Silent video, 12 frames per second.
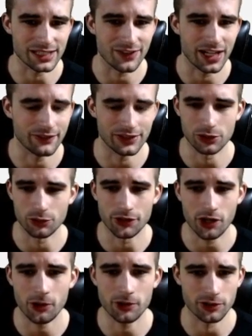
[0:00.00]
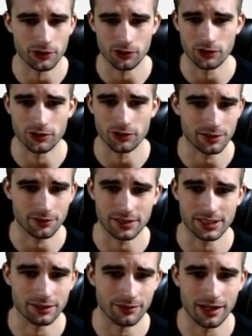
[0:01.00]
fine at $5,200. You should still
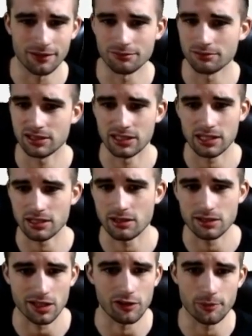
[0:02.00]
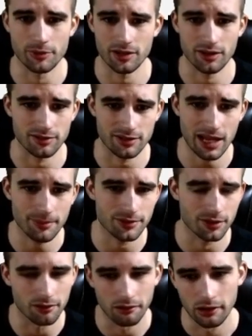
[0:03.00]
see around 60-70% of the snaps,
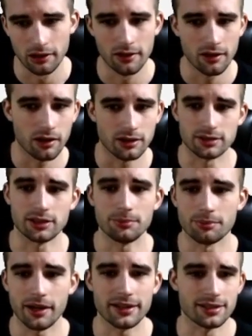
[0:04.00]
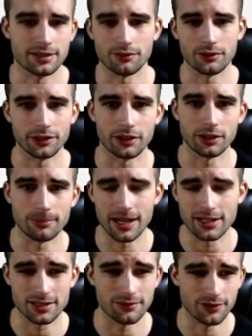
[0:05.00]
so it's a good price, and it's a really good
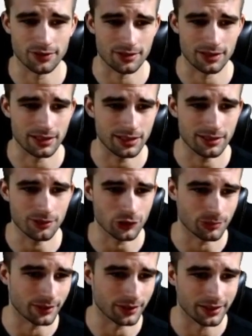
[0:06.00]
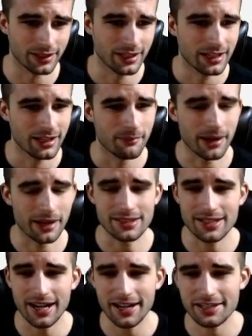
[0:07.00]
matchup versus the Eagles. But man, these
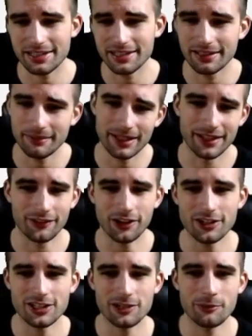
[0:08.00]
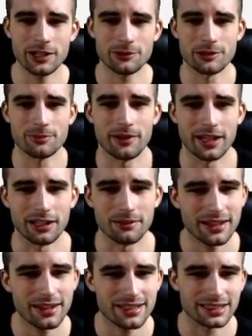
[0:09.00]
guys, I mean, if Carson Wentz was playing, it'd
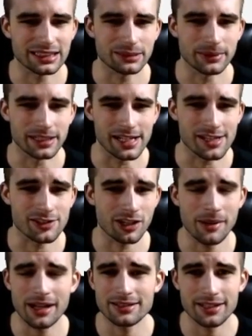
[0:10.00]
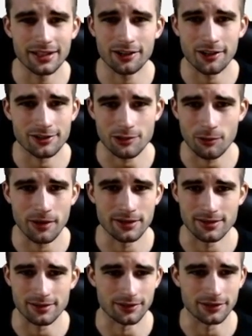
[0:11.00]
make things a little bit easier. I'm not saying Carson
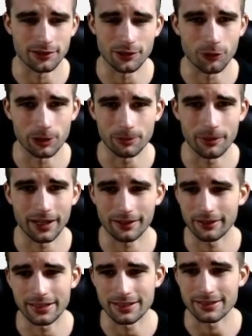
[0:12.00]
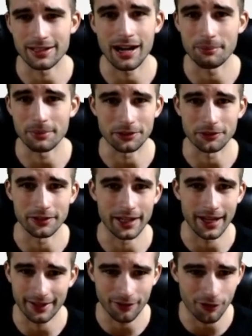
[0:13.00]
Wentz is a good quarterback. He's not been good
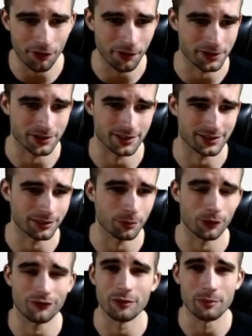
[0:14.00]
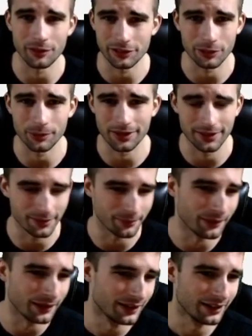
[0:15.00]
at all. It's just they're more familiar with him.
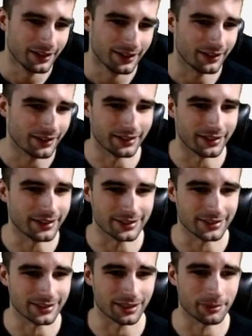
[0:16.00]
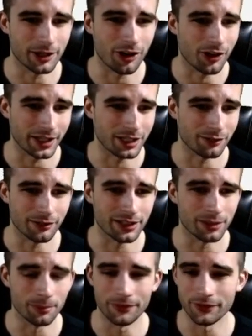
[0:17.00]
It's just going to be hard to get in a
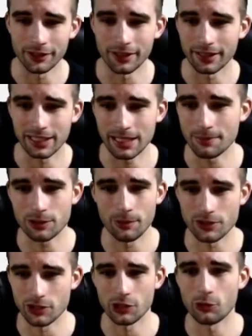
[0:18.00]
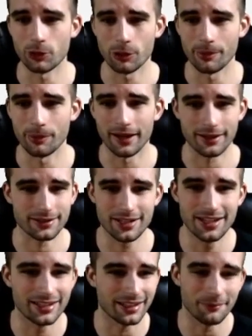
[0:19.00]
rhythm if they're going to keep switching quarterbacks.
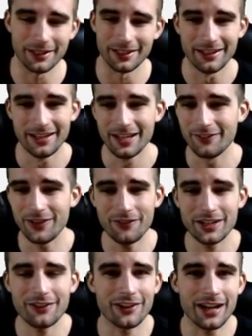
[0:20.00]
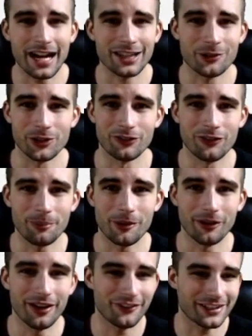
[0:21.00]
Because, I mean, if you have a different guy throwing the
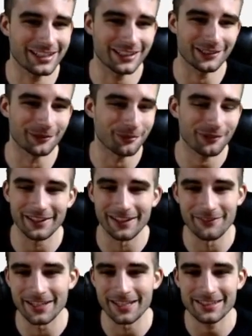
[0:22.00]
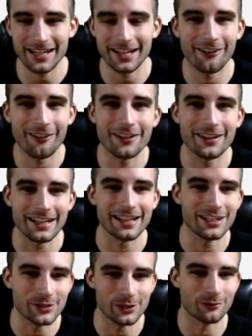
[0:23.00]
football every single play, I mean, it's kind of hard to get
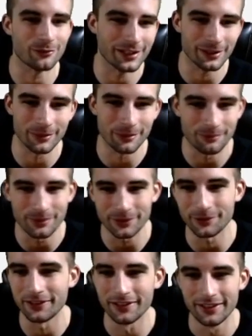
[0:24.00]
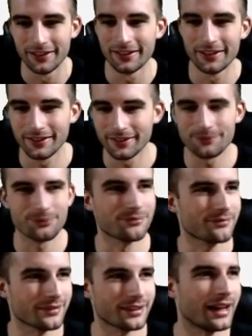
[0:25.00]
into a rhythm and build,
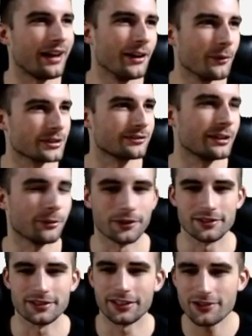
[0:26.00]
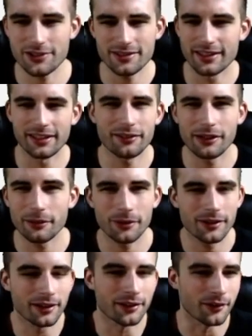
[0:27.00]
I don't know, what's the right word? Synergy? Is that the right word?
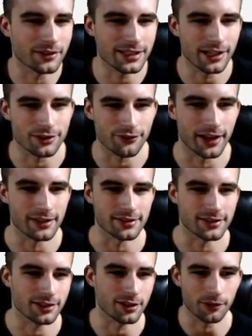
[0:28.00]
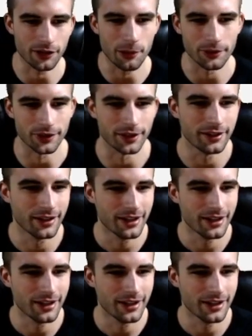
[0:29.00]
I don't know. It sounds fancy, so we'll go with it.